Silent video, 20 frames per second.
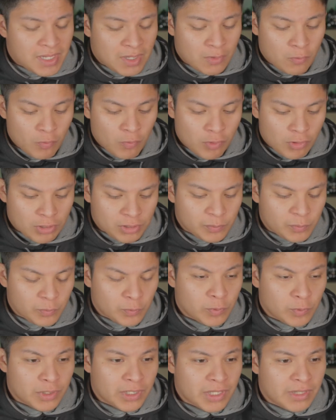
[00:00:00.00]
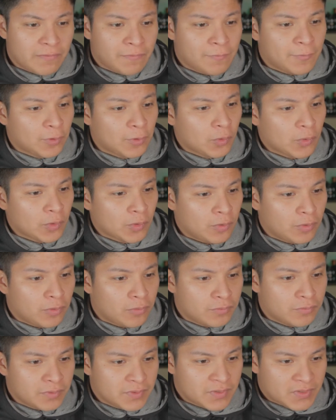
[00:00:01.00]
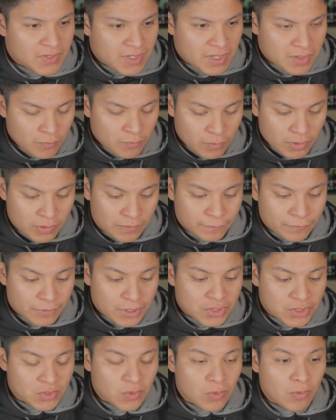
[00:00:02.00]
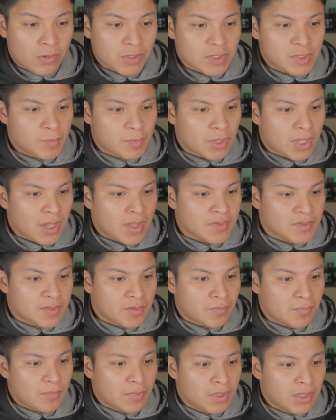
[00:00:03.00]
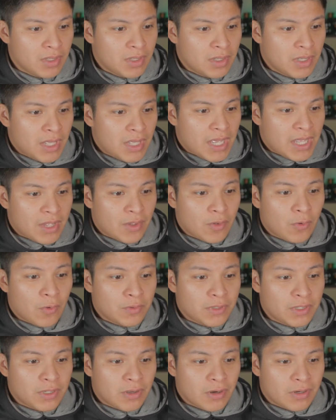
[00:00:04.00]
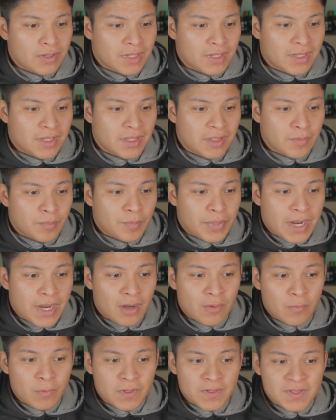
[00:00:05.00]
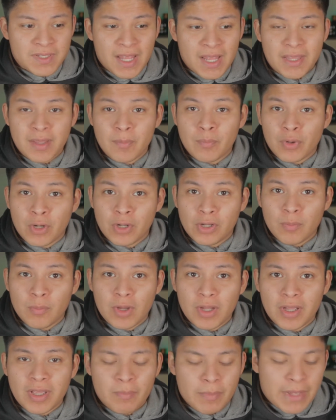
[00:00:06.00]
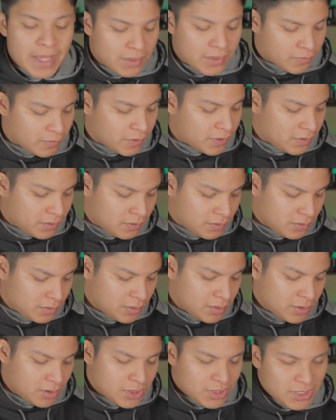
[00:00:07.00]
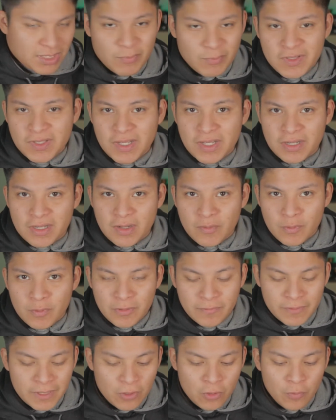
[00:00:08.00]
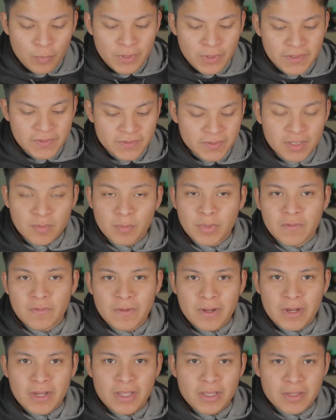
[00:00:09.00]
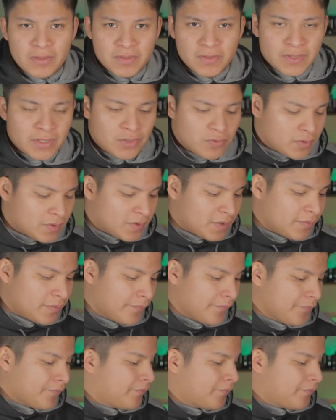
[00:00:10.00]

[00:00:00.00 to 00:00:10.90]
a warm, woody, floral scent with fresh orange blossom and golden gardenia paired with Italian bergamot and mandarin. I'm excited. I wonder if that opening is going to be very citrusy.